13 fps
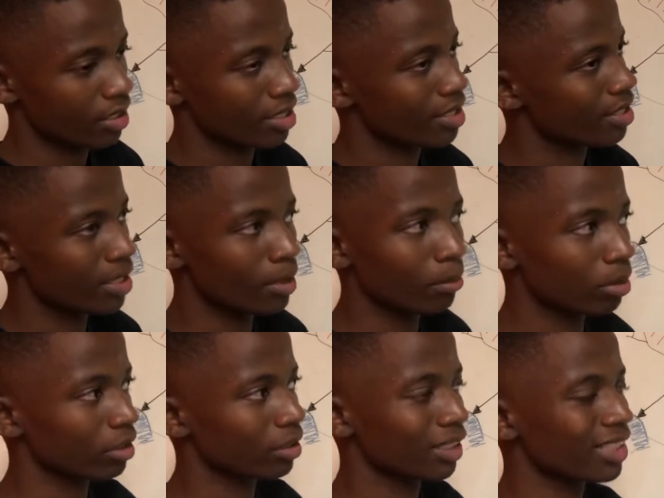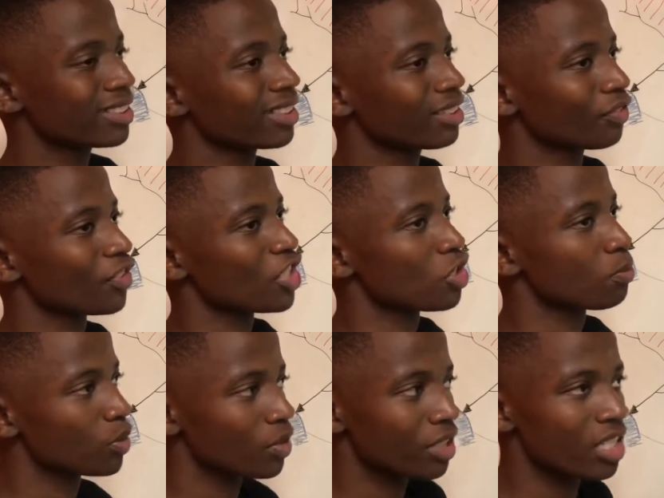Simple. That's the difference
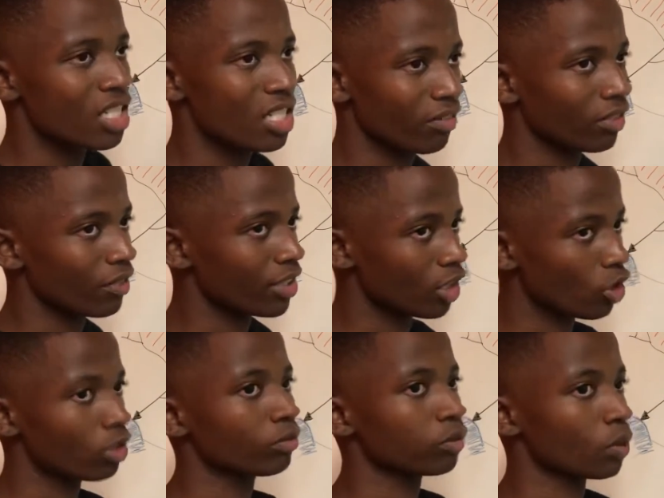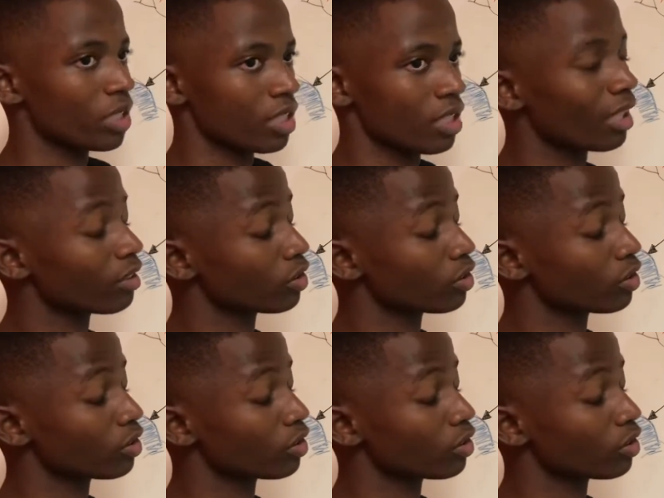between the interfluve and the confluence.